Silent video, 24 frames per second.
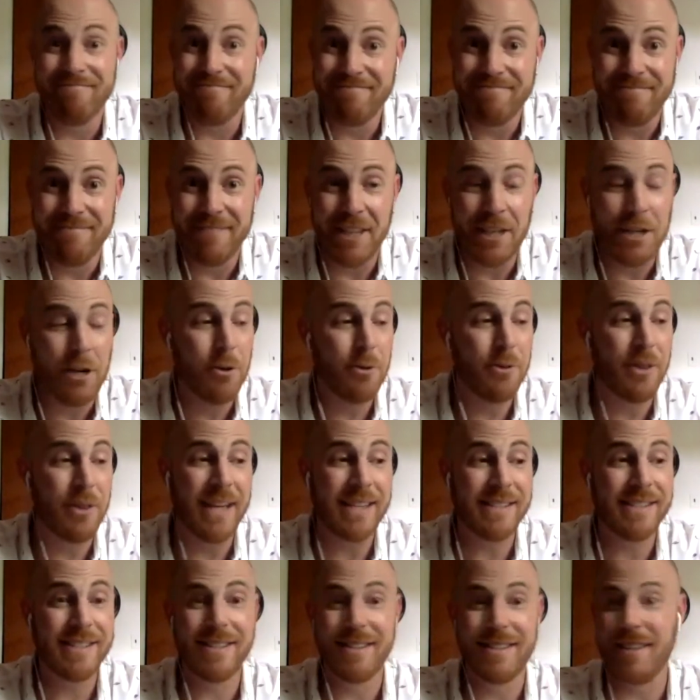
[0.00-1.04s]
you
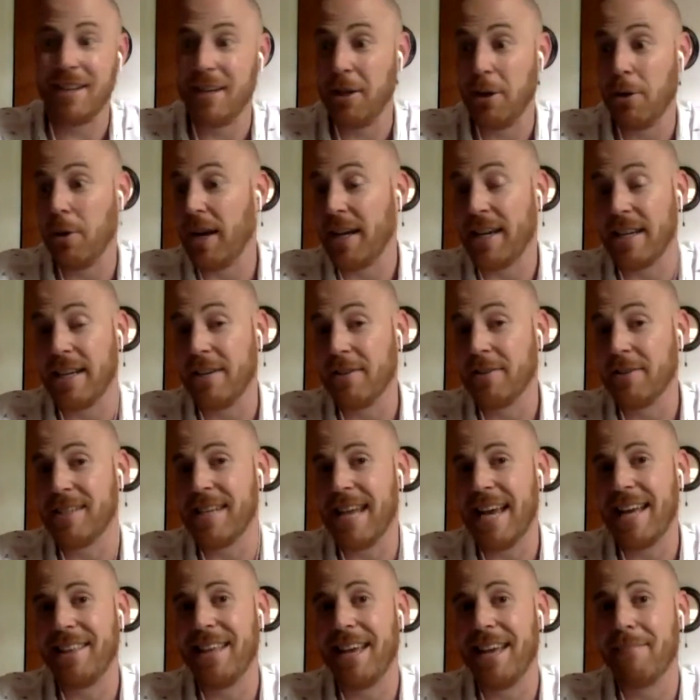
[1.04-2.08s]
know, I can
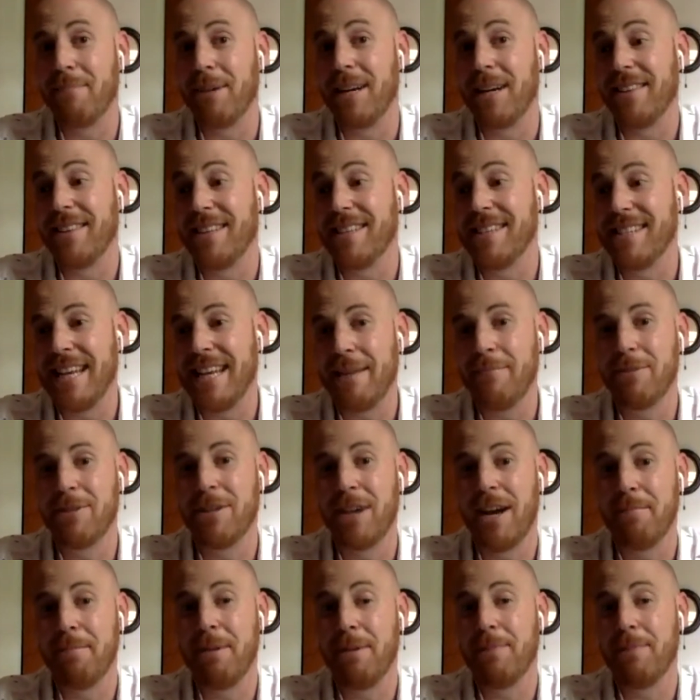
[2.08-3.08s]
understand that, but at the same time,